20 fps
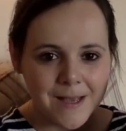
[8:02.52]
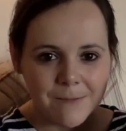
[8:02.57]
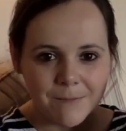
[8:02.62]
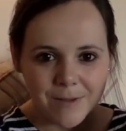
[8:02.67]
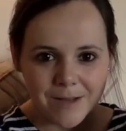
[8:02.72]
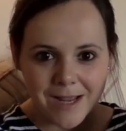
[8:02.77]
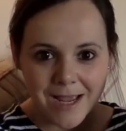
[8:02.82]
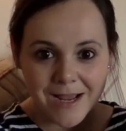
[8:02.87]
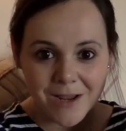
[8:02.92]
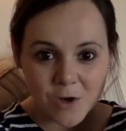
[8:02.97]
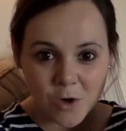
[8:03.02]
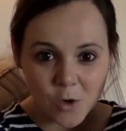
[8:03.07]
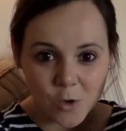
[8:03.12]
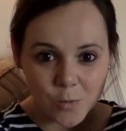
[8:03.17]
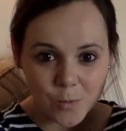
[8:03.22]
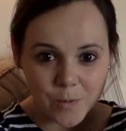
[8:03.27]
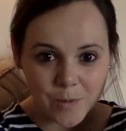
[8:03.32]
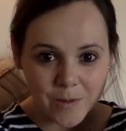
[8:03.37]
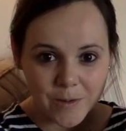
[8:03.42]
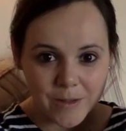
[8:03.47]
But I
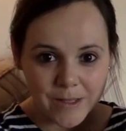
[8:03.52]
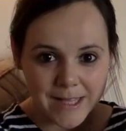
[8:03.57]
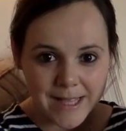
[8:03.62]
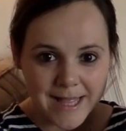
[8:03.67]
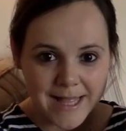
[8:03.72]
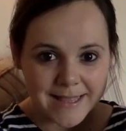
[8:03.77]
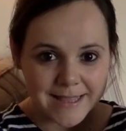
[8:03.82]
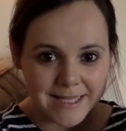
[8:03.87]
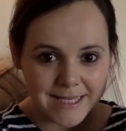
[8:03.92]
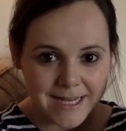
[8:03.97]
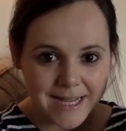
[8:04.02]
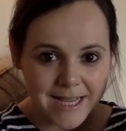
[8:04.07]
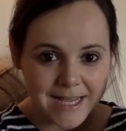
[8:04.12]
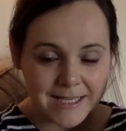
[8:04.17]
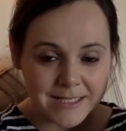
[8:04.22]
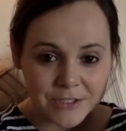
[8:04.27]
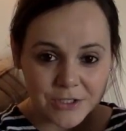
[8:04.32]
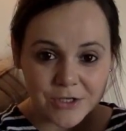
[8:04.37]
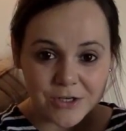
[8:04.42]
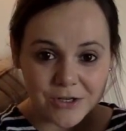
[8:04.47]
hope that
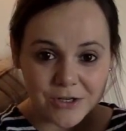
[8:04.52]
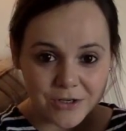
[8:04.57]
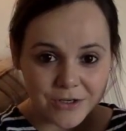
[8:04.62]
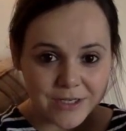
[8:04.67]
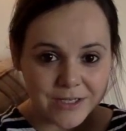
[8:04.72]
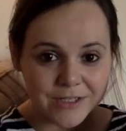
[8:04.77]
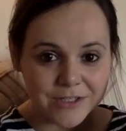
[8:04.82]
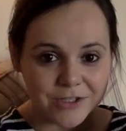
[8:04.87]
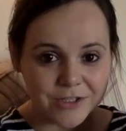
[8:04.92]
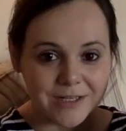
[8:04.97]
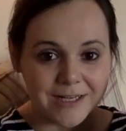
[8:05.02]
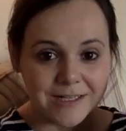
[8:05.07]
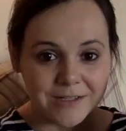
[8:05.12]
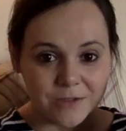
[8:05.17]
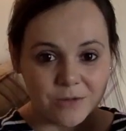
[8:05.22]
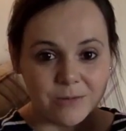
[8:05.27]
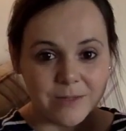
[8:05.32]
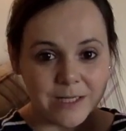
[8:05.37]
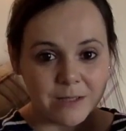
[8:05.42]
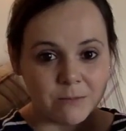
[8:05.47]
as you look at your little
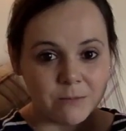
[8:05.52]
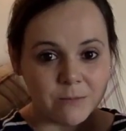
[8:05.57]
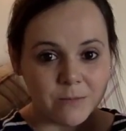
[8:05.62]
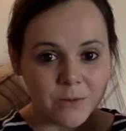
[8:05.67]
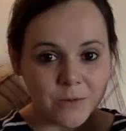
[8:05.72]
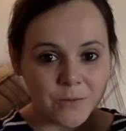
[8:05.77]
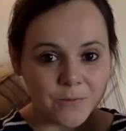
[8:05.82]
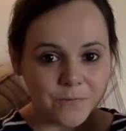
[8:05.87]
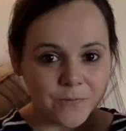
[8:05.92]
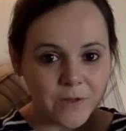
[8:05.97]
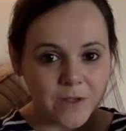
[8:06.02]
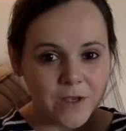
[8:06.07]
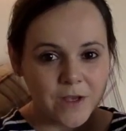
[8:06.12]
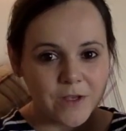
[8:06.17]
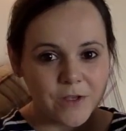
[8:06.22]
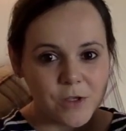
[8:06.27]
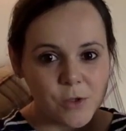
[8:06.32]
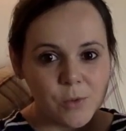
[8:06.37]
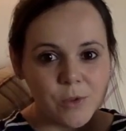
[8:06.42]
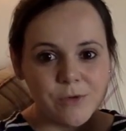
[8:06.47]
rainbow,
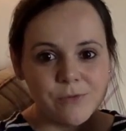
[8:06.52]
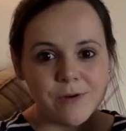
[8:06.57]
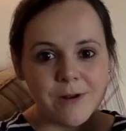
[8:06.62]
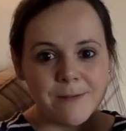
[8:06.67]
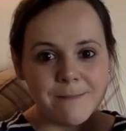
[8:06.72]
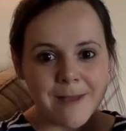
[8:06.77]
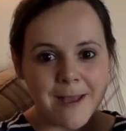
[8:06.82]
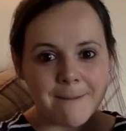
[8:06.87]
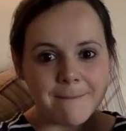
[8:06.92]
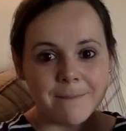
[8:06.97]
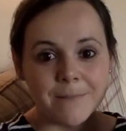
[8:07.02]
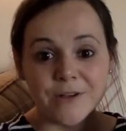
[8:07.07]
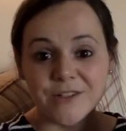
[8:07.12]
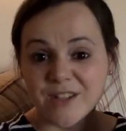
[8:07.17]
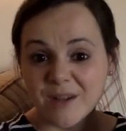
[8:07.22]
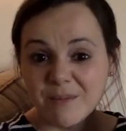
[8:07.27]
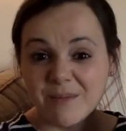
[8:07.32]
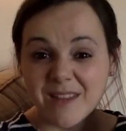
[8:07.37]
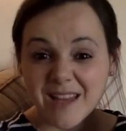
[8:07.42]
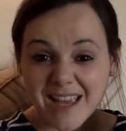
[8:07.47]
you would remember
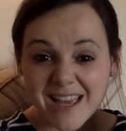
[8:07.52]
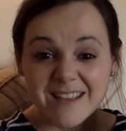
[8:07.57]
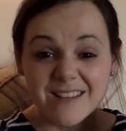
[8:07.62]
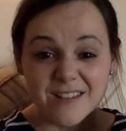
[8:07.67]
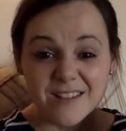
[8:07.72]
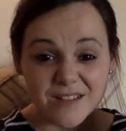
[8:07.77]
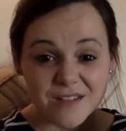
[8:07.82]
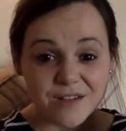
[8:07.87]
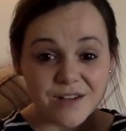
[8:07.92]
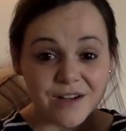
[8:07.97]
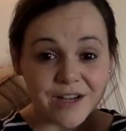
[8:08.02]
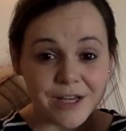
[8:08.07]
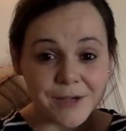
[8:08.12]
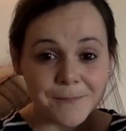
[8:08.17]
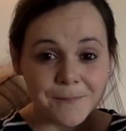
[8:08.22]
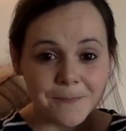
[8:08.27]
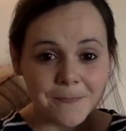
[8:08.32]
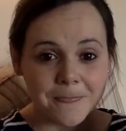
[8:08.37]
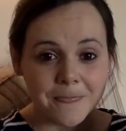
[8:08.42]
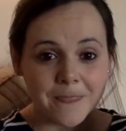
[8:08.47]
something else now.
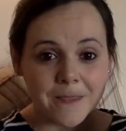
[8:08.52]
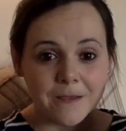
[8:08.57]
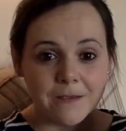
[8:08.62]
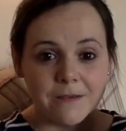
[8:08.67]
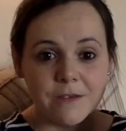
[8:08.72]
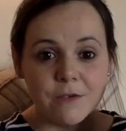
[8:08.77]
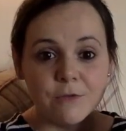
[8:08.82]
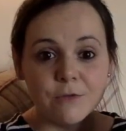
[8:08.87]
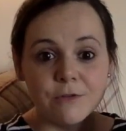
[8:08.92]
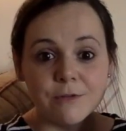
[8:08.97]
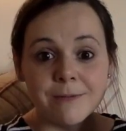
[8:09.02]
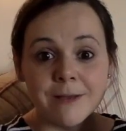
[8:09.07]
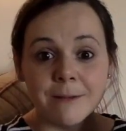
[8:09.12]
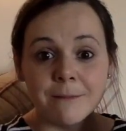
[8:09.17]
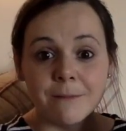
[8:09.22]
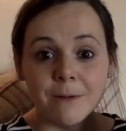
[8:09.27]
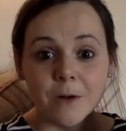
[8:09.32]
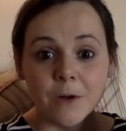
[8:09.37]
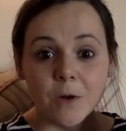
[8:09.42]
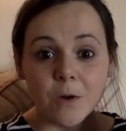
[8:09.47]
You would
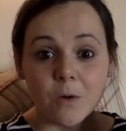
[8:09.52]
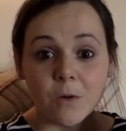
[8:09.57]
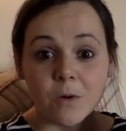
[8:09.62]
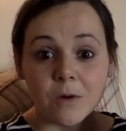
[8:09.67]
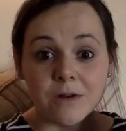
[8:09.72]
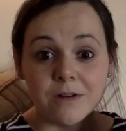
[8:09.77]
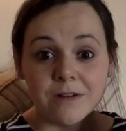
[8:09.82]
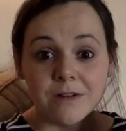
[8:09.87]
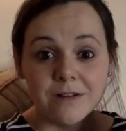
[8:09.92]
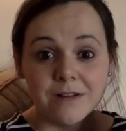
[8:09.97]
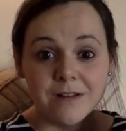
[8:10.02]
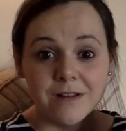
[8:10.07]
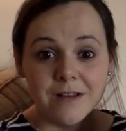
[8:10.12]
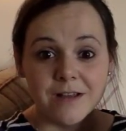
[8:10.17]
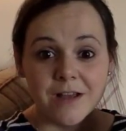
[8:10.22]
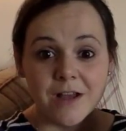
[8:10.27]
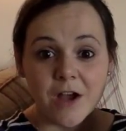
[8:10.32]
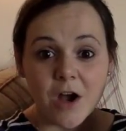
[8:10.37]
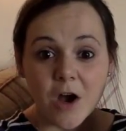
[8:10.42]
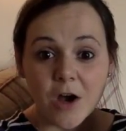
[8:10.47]
remember God,
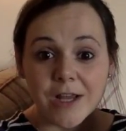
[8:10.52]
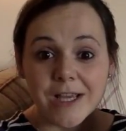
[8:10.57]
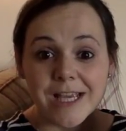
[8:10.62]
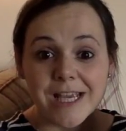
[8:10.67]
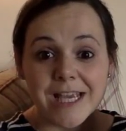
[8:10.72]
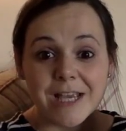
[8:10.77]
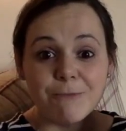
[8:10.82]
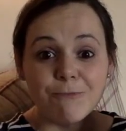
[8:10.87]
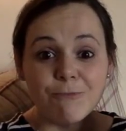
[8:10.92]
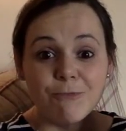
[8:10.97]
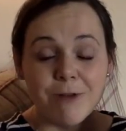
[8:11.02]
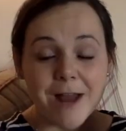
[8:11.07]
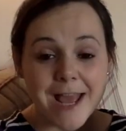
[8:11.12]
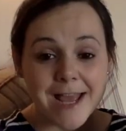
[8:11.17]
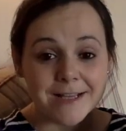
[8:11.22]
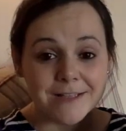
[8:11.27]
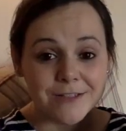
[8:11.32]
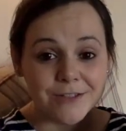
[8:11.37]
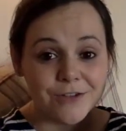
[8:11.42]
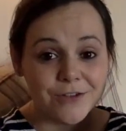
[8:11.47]
how he
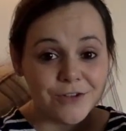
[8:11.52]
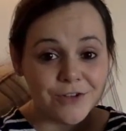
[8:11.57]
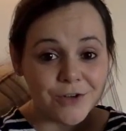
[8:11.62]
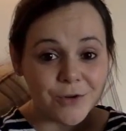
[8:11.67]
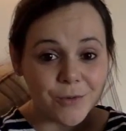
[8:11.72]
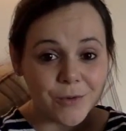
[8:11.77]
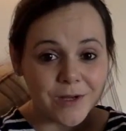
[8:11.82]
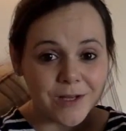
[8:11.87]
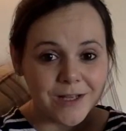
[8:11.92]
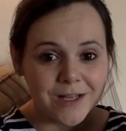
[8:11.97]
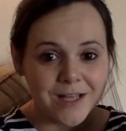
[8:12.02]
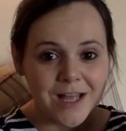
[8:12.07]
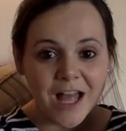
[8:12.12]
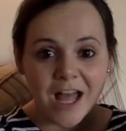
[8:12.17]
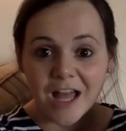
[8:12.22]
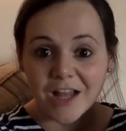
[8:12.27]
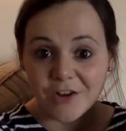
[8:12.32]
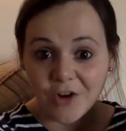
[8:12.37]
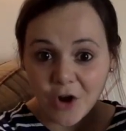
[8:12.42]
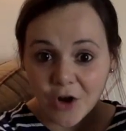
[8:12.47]
rescued Noah,
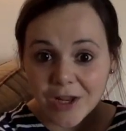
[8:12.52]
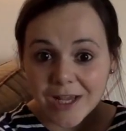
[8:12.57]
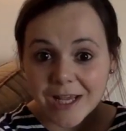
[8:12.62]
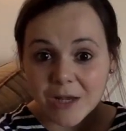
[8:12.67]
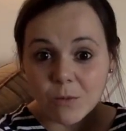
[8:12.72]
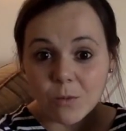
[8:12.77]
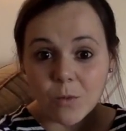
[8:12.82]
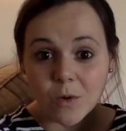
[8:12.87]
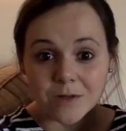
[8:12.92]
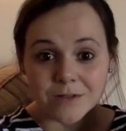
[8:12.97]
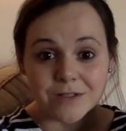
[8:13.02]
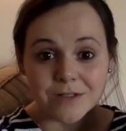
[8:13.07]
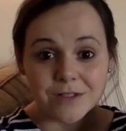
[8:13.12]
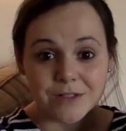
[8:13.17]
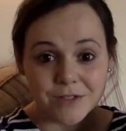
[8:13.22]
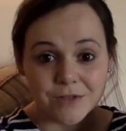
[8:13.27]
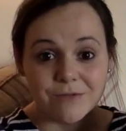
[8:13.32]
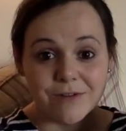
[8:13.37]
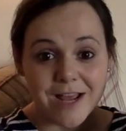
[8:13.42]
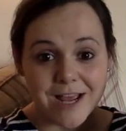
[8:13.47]
and how he wants
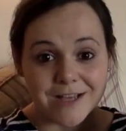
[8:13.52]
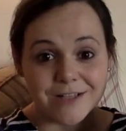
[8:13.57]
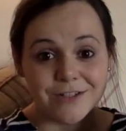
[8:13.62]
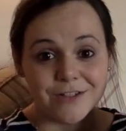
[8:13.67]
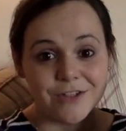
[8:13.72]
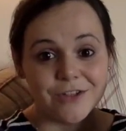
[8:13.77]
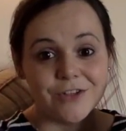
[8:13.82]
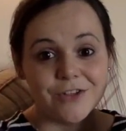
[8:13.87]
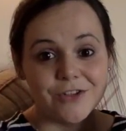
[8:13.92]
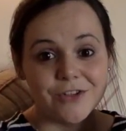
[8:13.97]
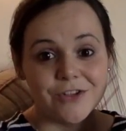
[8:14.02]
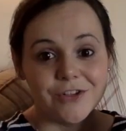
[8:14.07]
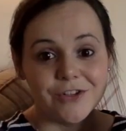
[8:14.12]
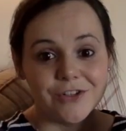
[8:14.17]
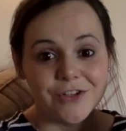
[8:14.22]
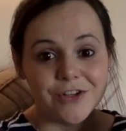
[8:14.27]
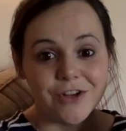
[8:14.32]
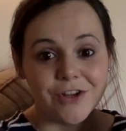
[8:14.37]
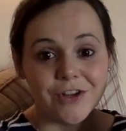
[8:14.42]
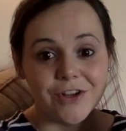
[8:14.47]
to rescue you
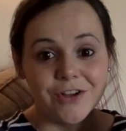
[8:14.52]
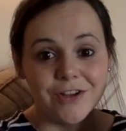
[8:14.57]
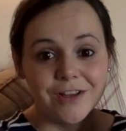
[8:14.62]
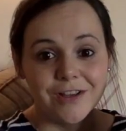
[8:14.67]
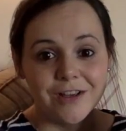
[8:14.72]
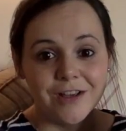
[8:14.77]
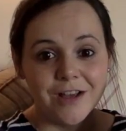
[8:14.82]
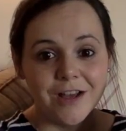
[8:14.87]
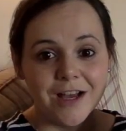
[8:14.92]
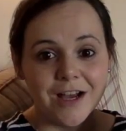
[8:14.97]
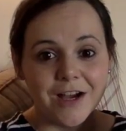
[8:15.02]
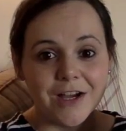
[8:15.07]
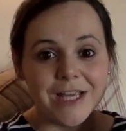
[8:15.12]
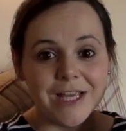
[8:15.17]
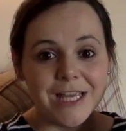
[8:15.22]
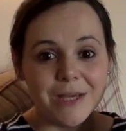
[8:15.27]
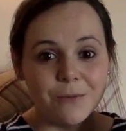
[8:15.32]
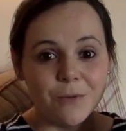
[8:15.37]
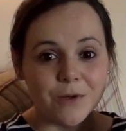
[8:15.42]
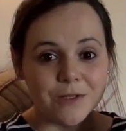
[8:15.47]
too, how
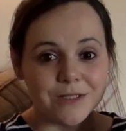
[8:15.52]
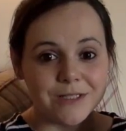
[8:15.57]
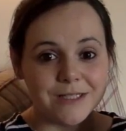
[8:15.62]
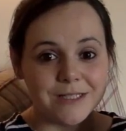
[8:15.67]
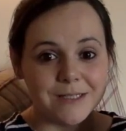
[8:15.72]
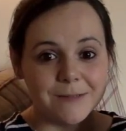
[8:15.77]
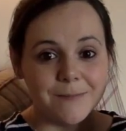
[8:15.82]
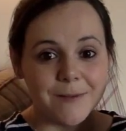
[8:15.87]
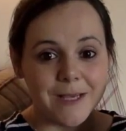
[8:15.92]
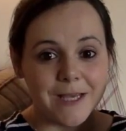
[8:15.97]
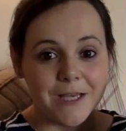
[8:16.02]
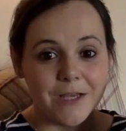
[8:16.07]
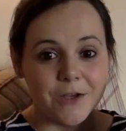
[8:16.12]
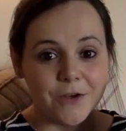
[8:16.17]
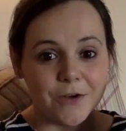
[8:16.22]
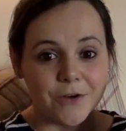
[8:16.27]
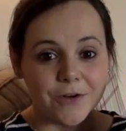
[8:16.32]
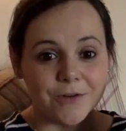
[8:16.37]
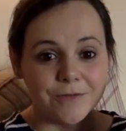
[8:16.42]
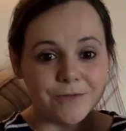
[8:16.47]
he wants to be
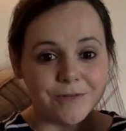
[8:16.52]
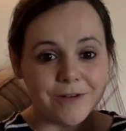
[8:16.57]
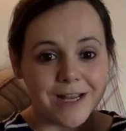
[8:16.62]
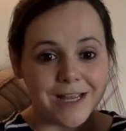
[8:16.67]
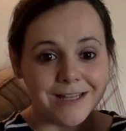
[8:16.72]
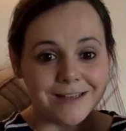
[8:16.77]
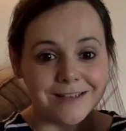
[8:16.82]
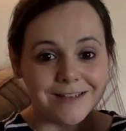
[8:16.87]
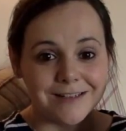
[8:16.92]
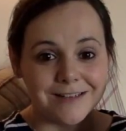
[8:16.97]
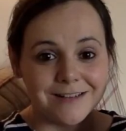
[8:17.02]
your friend.